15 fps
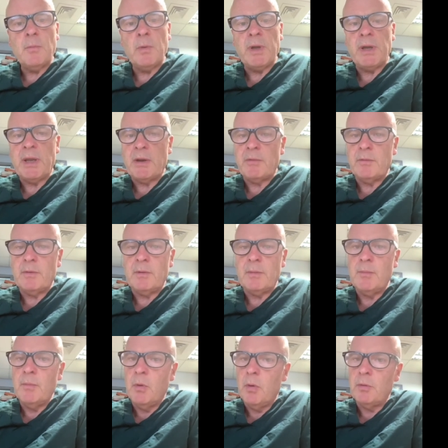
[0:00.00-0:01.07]
We get re-
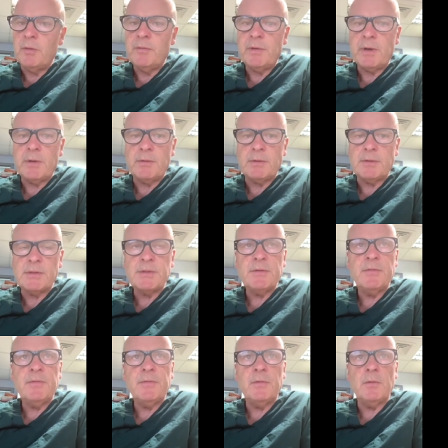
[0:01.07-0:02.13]
more
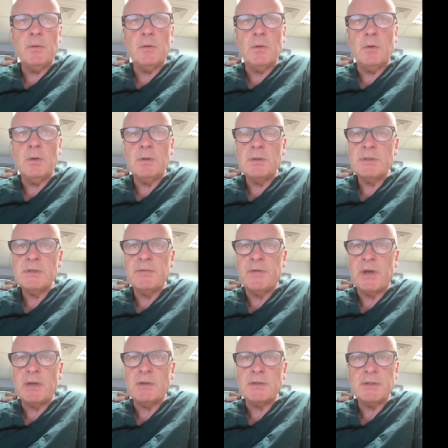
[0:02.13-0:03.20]
referrals for
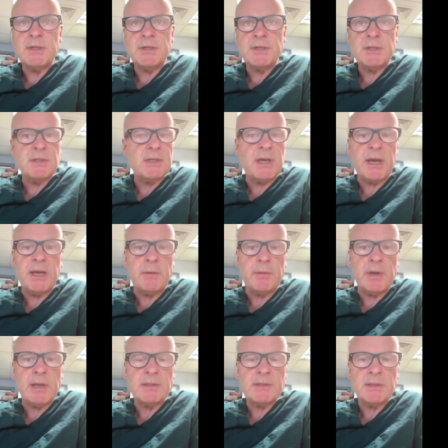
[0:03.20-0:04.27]
cervical stitches than
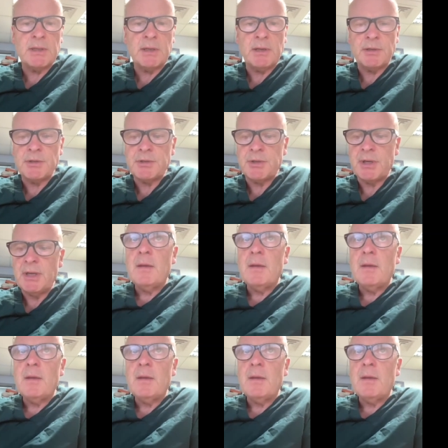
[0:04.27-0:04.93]
anyone else in the country.